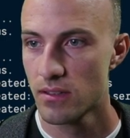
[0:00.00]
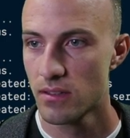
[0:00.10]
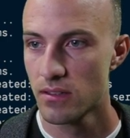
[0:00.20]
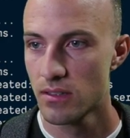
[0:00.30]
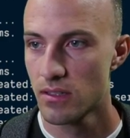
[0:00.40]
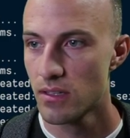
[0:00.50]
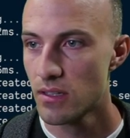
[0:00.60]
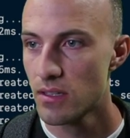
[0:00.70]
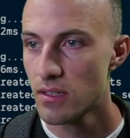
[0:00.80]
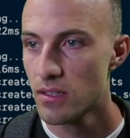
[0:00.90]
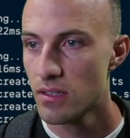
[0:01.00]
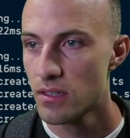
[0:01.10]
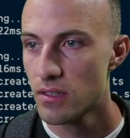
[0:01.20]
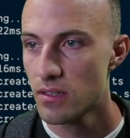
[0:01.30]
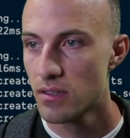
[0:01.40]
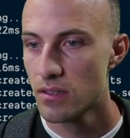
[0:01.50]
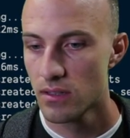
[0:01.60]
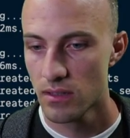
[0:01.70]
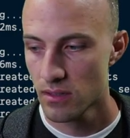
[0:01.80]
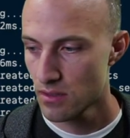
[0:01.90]

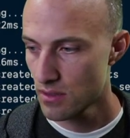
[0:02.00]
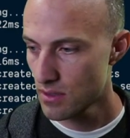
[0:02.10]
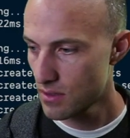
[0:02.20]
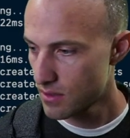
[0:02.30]
Nothing is said.